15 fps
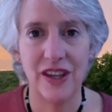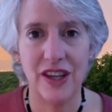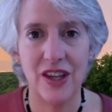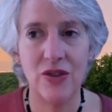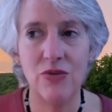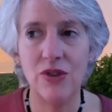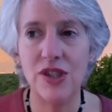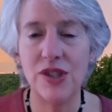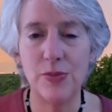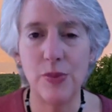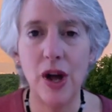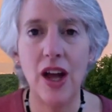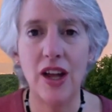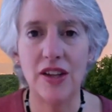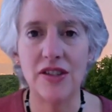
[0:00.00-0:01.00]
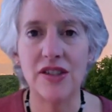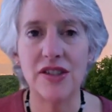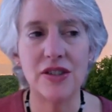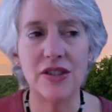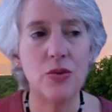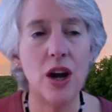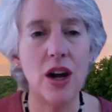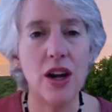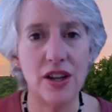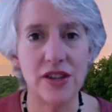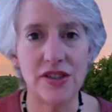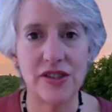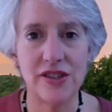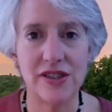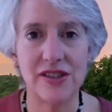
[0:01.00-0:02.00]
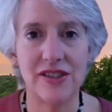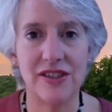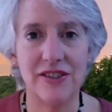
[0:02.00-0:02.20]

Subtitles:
in response to us.